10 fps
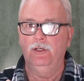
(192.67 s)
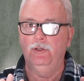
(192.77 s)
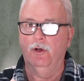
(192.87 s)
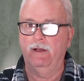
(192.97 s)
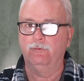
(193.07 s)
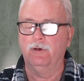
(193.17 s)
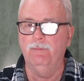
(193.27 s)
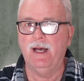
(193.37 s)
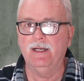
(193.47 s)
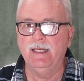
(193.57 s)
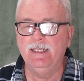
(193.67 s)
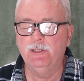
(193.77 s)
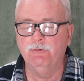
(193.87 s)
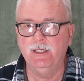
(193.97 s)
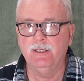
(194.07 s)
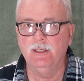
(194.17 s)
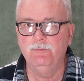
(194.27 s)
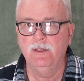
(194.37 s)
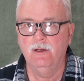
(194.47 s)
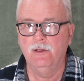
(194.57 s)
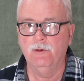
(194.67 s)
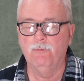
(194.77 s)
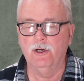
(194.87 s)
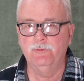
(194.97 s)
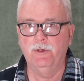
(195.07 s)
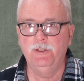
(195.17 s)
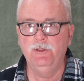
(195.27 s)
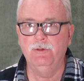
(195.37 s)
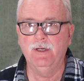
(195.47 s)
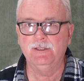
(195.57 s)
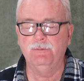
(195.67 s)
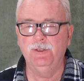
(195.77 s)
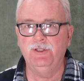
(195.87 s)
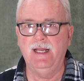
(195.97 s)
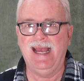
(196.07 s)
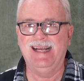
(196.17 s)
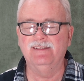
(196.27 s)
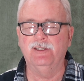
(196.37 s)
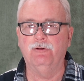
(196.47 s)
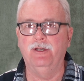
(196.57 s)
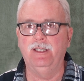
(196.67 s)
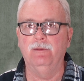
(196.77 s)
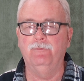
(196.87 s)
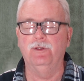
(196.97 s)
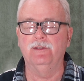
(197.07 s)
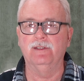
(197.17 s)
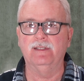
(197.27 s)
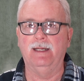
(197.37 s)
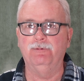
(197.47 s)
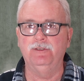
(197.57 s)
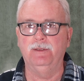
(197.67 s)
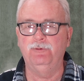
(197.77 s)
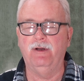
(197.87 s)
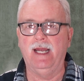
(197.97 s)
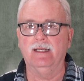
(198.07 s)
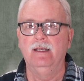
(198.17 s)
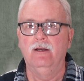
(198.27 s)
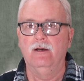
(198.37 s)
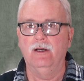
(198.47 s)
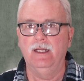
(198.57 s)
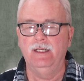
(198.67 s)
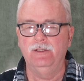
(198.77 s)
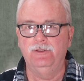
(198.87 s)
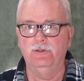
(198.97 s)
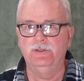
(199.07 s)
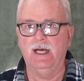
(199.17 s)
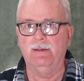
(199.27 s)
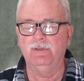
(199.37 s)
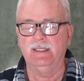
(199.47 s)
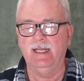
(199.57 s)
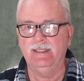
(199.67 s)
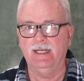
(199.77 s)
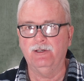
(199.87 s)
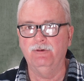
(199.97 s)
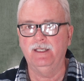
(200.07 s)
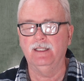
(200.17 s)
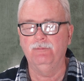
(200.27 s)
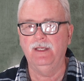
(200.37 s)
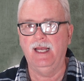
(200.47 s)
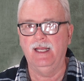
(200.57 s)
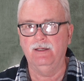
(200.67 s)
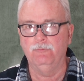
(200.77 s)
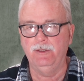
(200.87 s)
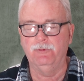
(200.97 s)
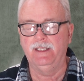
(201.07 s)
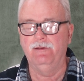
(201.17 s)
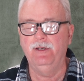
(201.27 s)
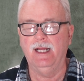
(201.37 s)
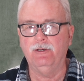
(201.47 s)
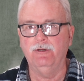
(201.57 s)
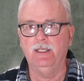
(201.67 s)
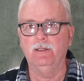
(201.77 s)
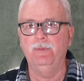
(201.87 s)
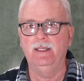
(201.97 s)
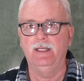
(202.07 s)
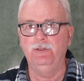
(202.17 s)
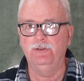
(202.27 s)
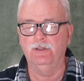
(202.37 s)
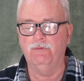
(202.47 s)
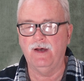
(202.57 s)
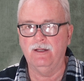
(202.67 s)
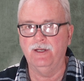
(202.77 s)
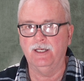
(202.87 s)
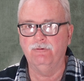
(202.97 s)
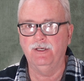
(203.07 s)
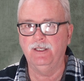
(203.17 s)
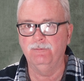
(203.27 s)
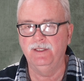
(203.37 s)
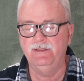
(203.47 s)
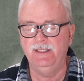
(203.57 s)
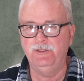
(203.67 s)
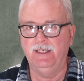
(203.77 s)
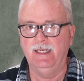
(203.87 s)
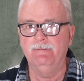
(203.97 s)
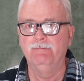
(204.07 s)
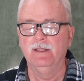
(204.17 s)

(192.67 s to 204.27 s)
You don't have to worry about any curriculum. The Martinsburg Union Rescue Mission has the curriculum for the discipleship track it is your job to get that curriculum. At, eh, we would give you that curriculum, and then you just follow that curriculum and teaching it.